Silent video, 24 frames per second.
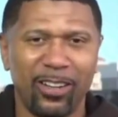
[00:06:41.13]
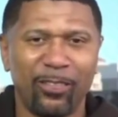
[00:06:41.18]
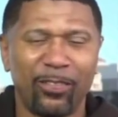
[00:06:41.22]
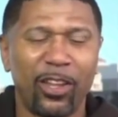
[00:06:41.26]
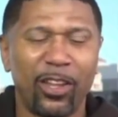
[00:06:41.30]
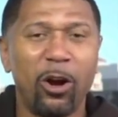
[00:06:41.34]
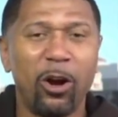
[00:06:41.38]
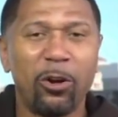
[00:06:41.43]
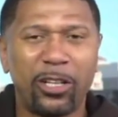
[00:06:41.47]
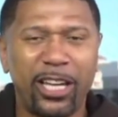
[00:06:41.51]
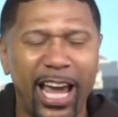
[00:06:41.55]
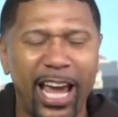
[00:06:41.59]

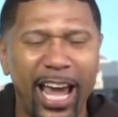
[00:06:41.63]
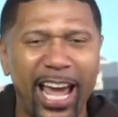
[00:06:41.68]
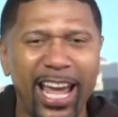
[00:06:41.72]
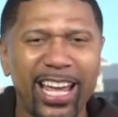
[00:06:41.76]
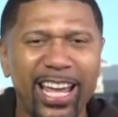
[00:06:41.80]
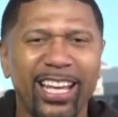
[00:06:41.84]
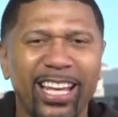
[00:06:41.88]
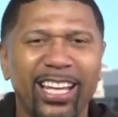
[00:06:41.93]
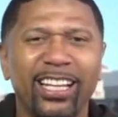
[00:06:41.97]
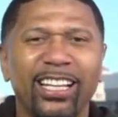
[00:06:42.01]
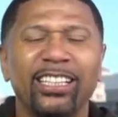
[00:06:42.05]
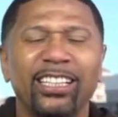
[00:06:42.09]
Okay?
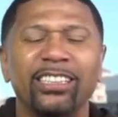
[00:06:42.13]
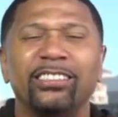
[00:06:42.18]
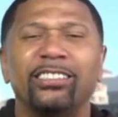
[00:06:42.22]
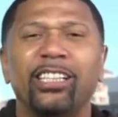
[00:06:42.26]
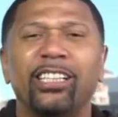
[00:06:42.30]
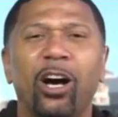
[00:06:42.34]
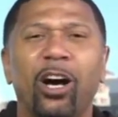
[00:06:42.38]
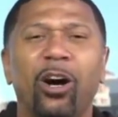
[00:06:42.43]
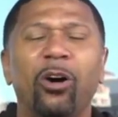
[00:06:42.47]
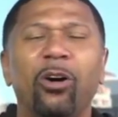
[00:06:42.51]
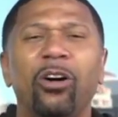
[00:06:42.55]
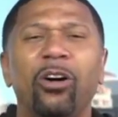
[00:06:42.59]

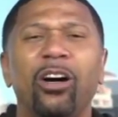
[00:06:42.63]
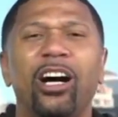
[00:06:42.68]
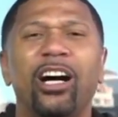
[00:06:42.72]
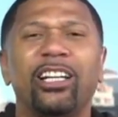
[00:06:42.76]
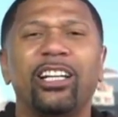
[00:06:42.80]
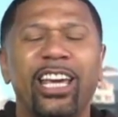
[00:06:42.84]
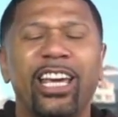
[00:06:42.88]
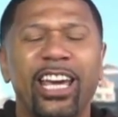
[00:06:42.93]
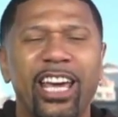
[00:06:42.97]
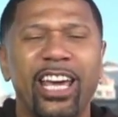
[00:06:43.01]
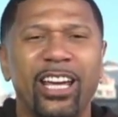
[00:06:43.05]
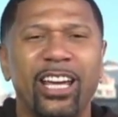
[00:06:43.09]
So,
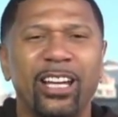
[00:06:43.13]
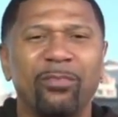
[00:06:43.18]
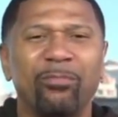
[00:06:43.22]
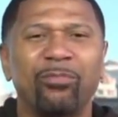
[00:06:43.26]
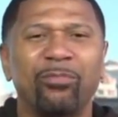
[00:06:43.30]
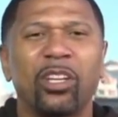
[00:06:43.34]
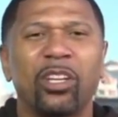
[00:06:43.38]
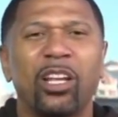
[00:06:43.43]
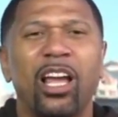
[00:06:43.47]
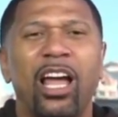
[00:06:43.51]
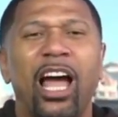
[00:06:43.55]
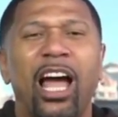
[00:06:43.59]
again,
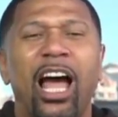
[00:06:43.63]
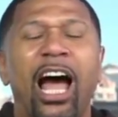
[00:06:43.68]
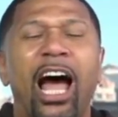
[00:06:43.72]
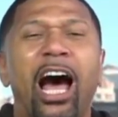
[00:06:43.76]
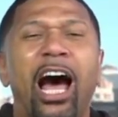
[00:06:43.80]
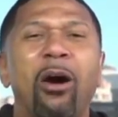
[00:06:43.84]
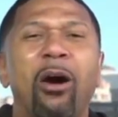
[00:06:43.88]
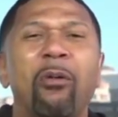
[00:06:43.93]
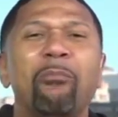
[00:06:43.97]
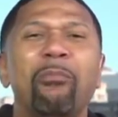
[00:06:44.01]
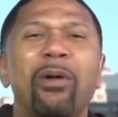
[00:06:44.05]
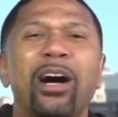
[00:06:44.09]

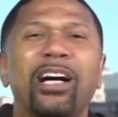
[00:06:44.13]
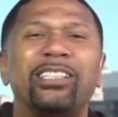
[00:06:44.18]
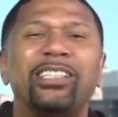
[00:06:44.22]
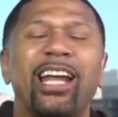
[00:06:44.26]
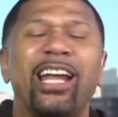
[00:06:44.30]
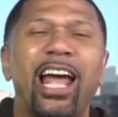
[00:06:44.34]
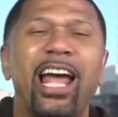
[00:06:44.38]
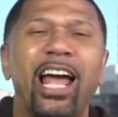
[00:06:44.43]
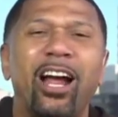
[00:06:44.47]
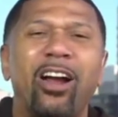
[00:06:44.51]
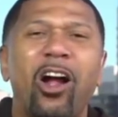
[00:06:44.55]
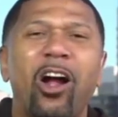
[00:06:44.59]
how much
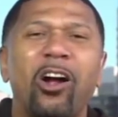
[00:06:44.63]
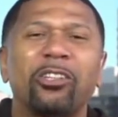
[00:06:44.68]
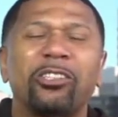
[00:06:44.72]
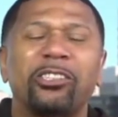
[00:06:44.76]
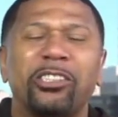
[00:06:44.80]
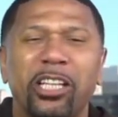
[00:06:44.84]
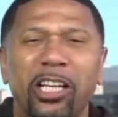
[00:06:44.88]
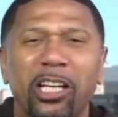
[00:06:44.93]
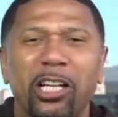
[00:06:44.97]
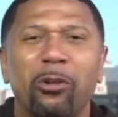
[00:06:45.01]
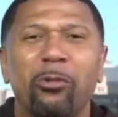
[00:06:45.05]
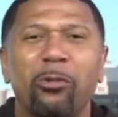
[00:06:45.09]

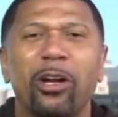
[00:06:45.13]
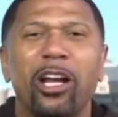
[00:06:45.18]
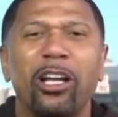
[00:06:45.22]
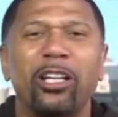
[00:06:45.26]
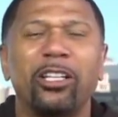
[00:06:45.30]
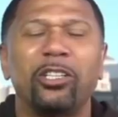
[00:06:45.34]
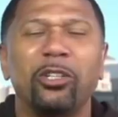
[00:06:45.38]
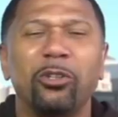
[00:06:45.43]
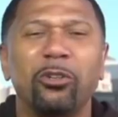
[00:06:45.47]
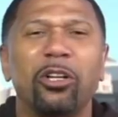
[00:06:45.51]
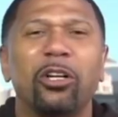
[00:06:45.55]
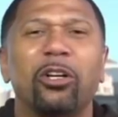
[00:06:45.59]
artillery
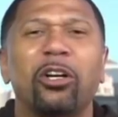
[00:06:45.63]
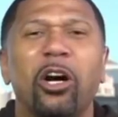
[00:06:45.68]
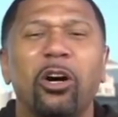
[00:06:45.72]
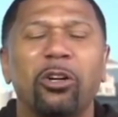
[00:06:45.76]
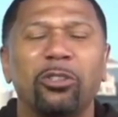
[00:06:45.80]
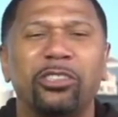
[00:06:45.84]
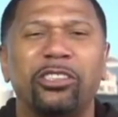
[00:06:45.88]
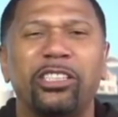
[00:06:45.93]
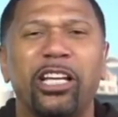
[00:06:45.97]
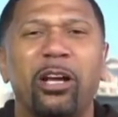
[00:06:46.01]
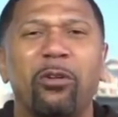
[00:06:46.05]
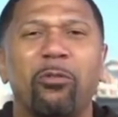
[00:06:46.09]
do the
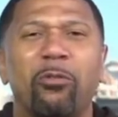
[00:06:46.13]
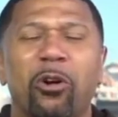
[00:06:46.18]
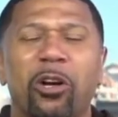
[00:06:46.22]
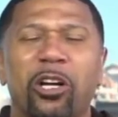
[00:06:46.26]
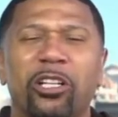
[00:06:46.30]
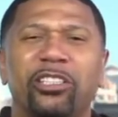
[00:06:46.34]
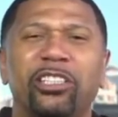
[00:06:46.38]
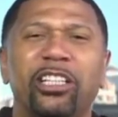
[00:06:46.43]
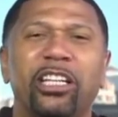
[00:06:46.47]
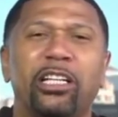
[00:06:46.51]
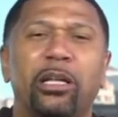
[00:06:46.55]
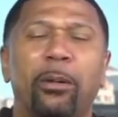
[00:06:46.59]
Golden State
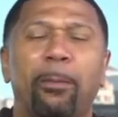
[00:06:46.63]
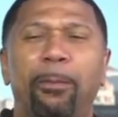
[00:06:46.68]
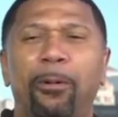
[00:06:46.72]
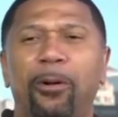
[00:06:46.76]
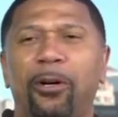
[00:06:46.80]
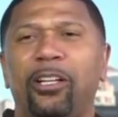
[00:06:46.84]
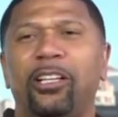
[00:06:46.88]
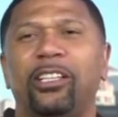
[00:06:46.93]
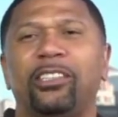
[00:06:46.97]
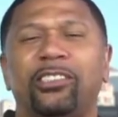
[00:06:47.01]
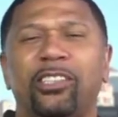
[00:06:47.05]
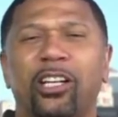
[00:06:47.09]
Warriors need to
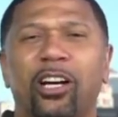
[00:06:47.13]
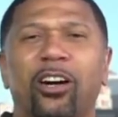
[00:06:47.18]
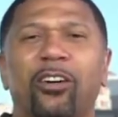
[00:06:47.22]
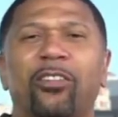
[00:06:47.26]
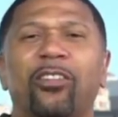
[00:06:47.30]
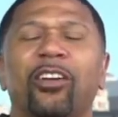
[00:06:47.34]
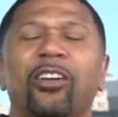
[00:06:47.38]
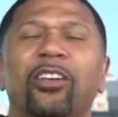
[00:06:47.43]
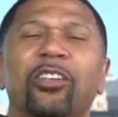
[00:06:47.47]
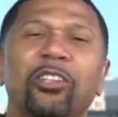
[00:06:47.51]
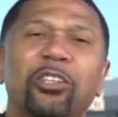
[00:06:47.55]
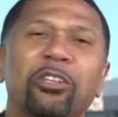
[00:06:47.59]
pull this
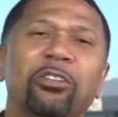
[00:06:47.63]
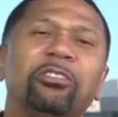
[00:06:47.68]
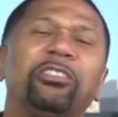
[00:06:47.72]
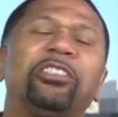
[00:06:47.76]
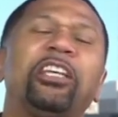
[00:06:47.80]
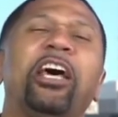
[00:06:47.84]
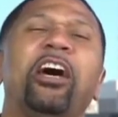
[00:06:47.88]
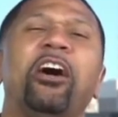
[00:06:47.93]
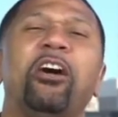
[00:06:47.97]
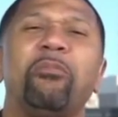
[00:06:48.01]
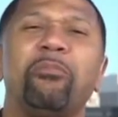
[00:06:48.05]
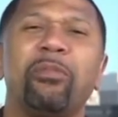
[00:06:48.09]
off? You
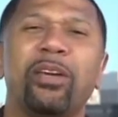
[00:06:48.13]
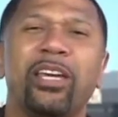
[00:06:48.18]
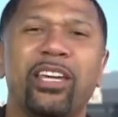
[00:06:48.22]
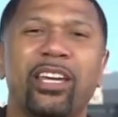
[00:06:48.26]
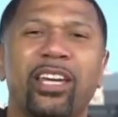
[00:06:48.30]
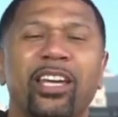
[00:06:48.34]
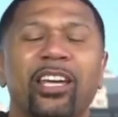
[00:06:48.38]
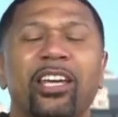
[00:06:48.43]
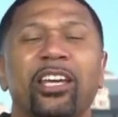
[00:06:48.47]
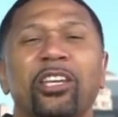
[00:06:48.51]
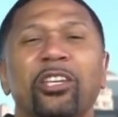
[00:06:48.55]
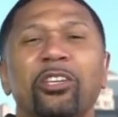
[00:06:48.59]
tell
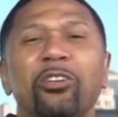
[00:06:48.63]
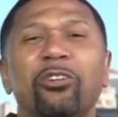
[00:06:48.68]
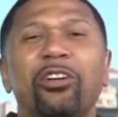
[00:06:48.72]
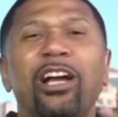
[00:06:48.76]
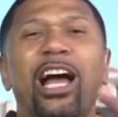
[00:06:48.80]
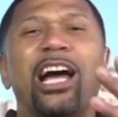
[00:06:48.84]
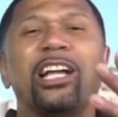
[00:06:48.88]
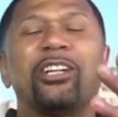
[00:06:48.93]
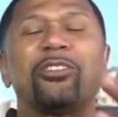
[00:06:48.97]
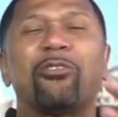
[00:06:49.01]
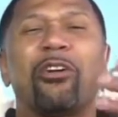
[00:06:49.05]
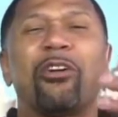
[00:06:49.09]
me. You
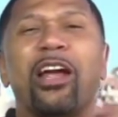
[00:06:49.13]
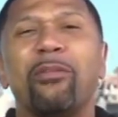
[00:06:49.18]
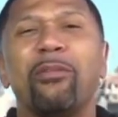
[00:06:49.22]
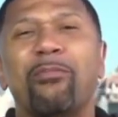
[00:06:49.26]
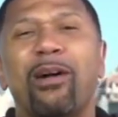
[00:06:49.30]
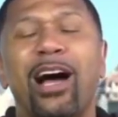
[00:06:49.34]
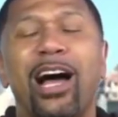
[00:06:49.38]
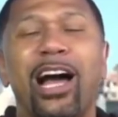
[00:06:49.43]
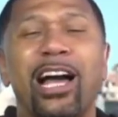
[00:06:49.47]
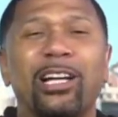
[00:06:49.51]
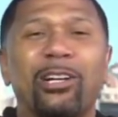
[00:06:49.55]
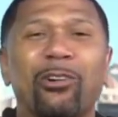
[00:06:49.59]
got
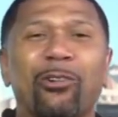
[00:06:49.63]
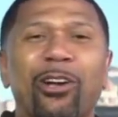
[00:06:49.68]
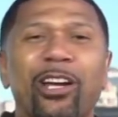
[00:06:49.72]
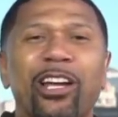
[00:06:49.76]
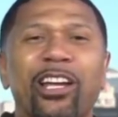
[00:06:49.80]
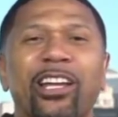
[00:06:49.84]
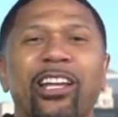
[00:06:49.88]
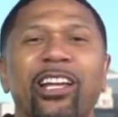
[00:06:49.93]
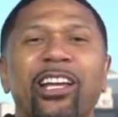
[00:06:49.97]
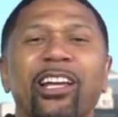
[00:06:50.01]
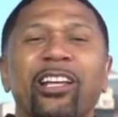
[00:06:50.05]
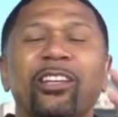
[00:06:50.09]
Draymond
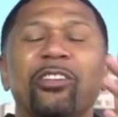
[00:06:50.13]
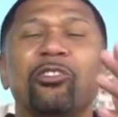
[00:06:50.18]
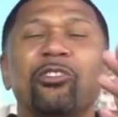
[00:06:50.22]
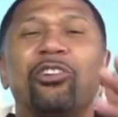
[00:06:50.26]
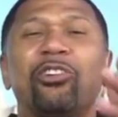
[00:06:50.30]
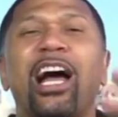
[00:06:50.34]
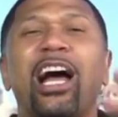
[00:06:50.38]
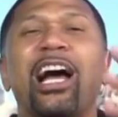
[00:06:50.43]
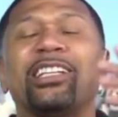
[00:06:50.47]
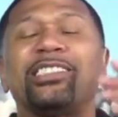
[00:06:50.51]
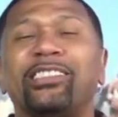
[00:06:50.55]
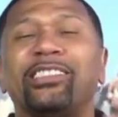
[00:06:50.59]
Green. You
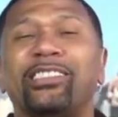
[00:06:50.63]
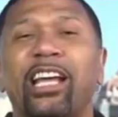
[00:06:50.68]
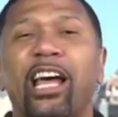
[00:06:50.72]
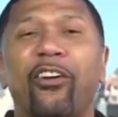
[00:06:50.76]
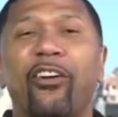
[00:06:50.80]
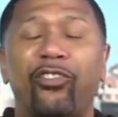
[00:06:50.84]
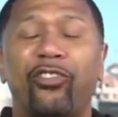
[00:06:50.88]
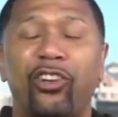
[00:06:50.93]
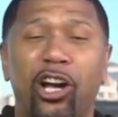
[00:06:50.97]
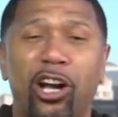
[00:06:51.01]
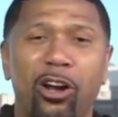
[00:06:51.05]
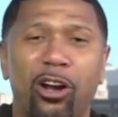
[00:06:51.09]
got
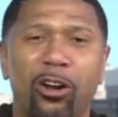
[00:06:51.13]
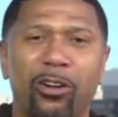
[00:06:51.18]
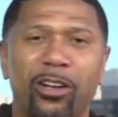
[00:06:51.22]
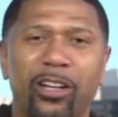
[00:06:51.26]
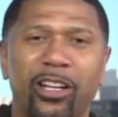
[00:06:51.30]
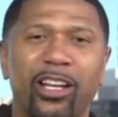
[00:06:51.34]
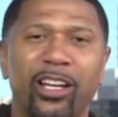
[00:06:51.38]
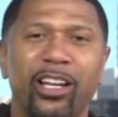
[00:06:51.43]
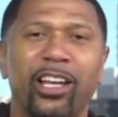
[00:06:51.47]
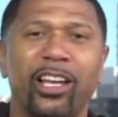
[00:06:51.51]
Steph Curry.